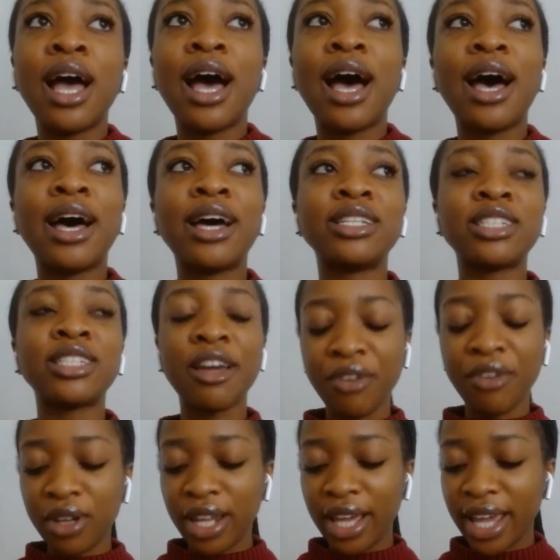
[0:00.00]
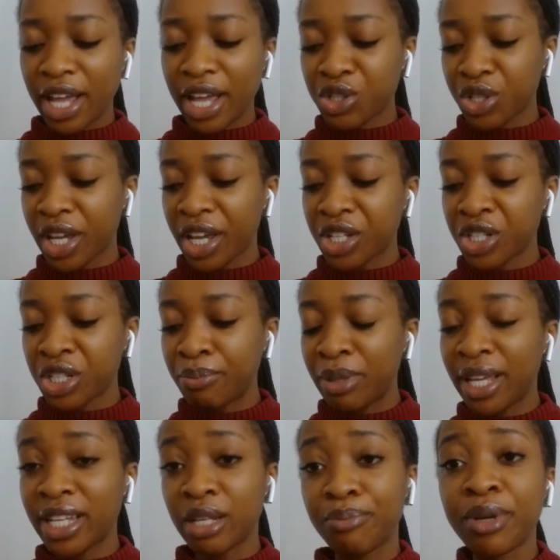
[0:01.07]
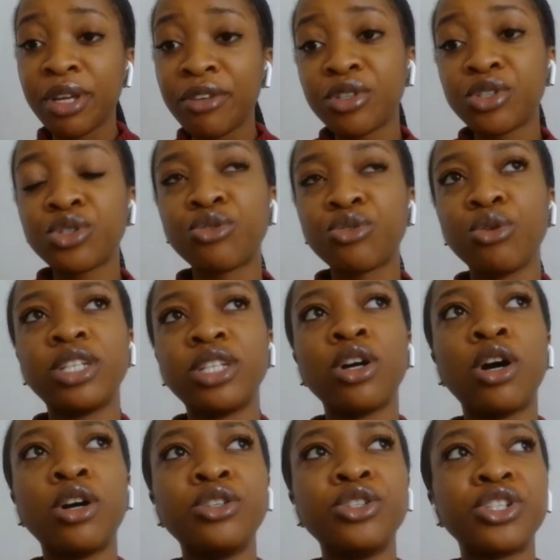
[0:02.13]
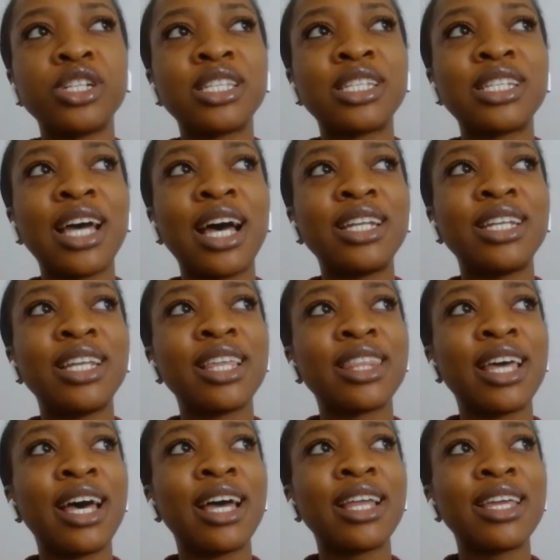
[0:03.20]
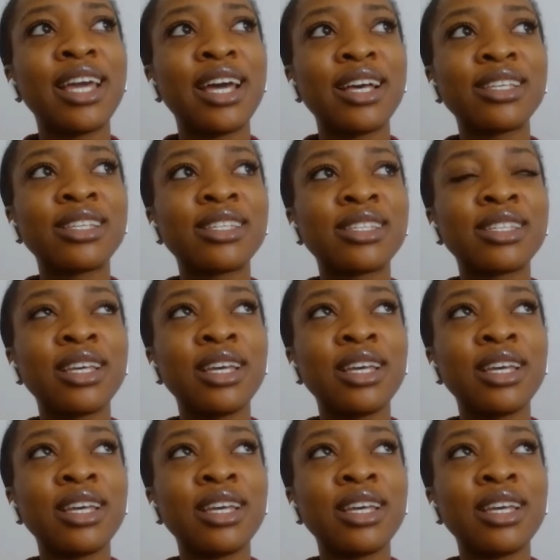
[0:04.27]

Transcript: And I felt like education played a pivotal role in understanding that, yes,